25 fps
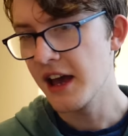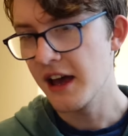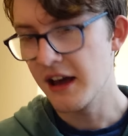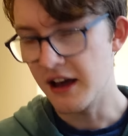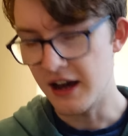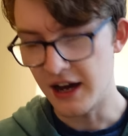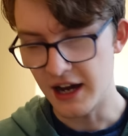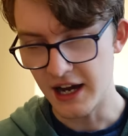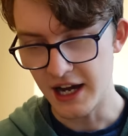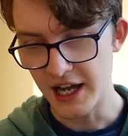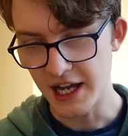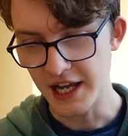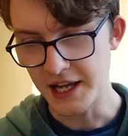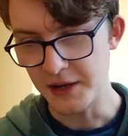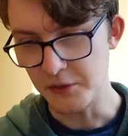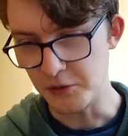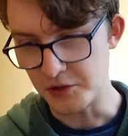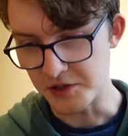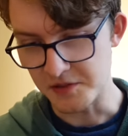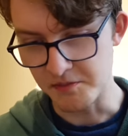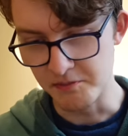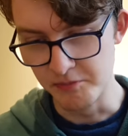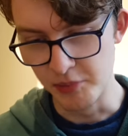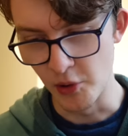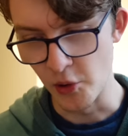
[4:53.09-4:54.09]
I
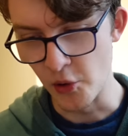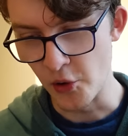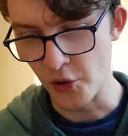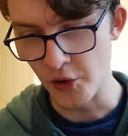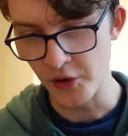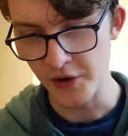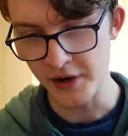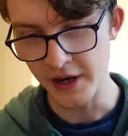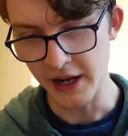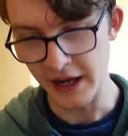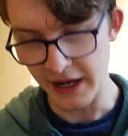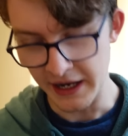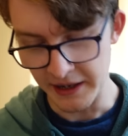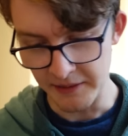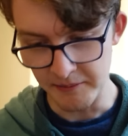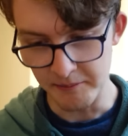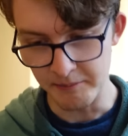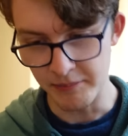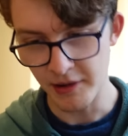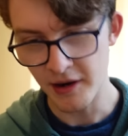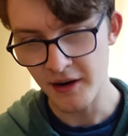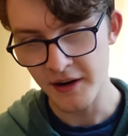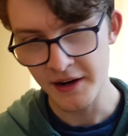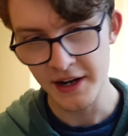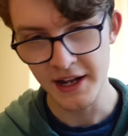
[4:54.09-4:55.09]
was born in
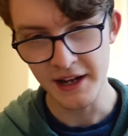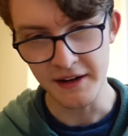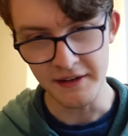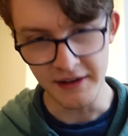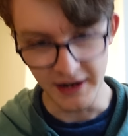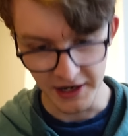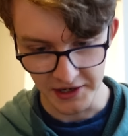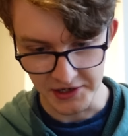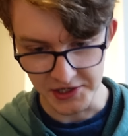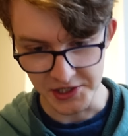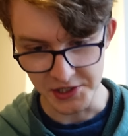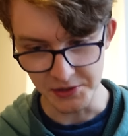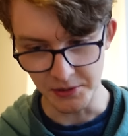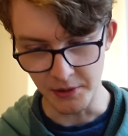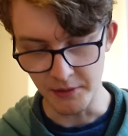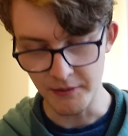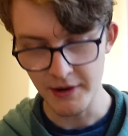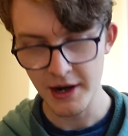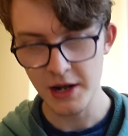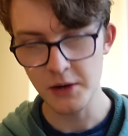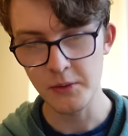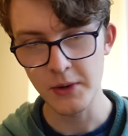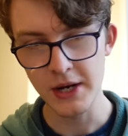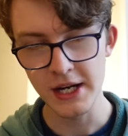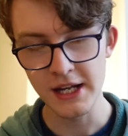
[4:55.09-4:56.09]
Barnet next to a
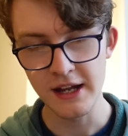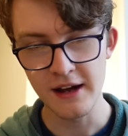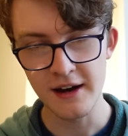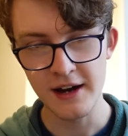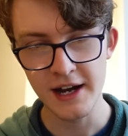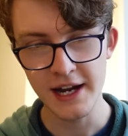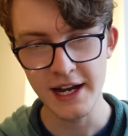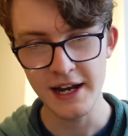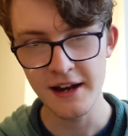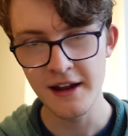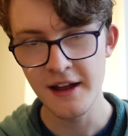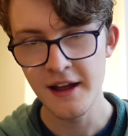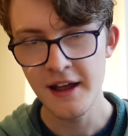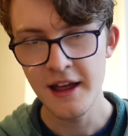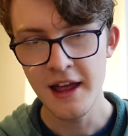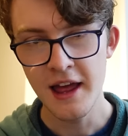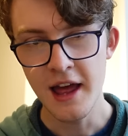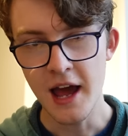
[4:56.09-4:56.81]
railway line.